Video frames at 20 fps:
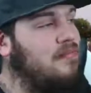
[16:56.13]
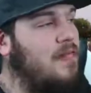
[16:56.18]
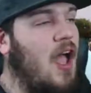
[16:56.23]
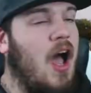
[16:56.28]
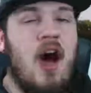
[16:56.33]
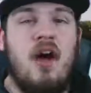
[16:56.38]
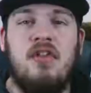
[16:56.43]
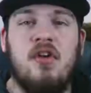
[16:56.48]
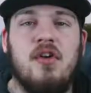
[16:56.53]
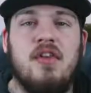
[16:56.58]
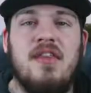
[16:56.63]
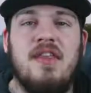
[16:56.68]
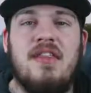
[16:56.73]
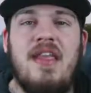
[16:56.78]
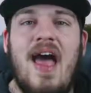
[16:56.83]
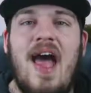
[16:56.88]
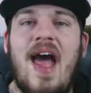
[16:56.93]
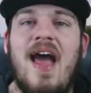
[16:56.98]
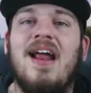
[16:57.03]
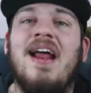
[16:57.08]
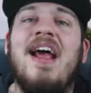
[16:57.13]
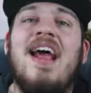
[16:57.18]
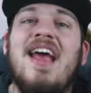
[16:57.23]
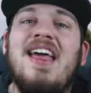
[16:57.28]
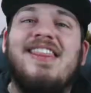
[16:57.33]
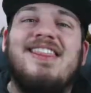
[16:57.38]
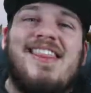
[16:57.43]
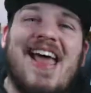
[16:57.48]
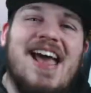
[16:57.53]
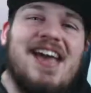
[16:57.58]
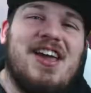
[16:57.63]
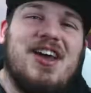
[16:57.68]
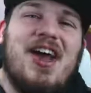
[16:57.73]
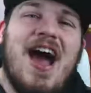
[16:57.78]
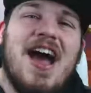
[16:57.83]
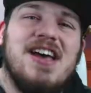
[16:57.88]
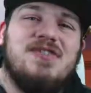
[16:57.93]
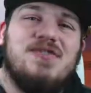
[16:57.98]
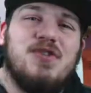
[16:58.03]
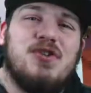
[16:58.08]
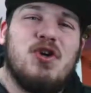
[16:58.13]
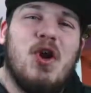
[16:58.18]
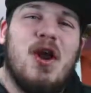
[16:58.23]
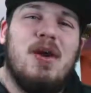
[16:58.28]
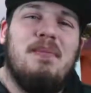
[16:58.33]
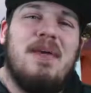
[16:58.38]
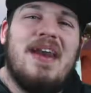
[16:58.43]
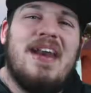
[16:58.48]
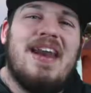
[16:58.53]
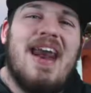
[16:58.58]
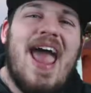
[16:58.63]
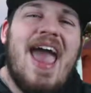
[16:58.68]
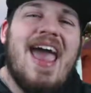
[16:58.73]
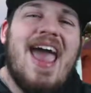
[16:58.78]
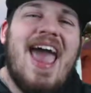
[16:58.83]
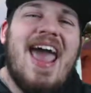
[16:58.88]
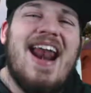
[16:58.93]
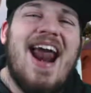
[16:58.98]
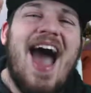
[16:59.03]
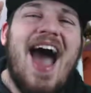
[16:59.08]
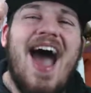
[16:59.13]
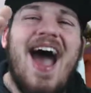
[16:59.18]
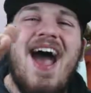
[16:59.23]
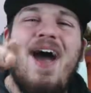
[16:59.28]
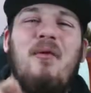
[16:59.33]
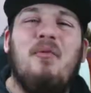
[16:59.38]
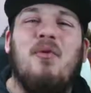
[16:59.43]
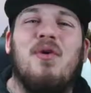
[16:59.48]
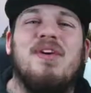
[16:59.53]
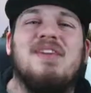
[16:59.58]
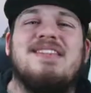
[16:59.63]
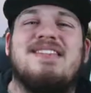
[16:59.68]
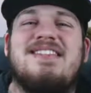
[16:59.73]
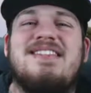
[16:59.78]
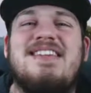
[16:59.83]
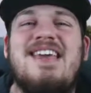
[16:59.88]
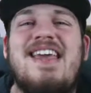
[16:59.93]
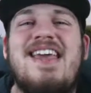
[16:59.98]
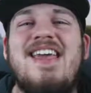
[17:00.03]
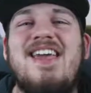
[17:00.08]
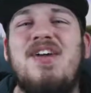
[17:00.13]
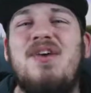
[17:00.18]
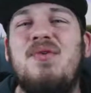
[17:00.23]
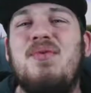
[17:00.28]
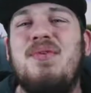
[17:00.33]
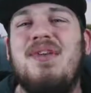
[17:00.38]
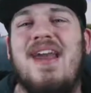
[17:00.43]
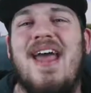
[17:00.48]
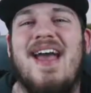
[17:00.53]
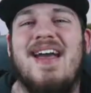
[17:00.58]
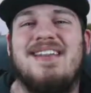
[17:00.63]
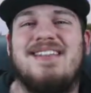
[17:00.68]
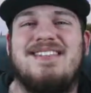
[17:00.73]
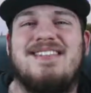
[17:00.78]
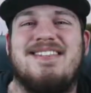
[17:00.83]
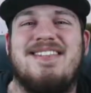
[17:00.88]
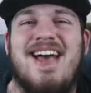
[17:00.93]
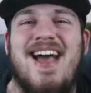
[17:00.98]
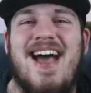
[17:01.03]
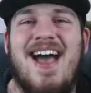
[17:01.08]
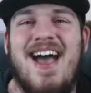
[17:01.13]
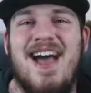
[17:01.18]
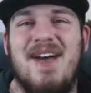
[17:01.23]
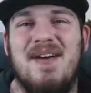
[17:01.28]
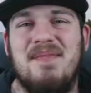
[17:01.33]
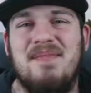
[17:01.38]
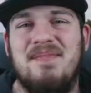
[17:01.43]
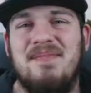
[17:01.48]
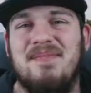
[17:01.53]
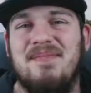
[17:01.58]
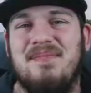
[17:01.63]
other than that, thank you guys for joining me today, and I will see you next time.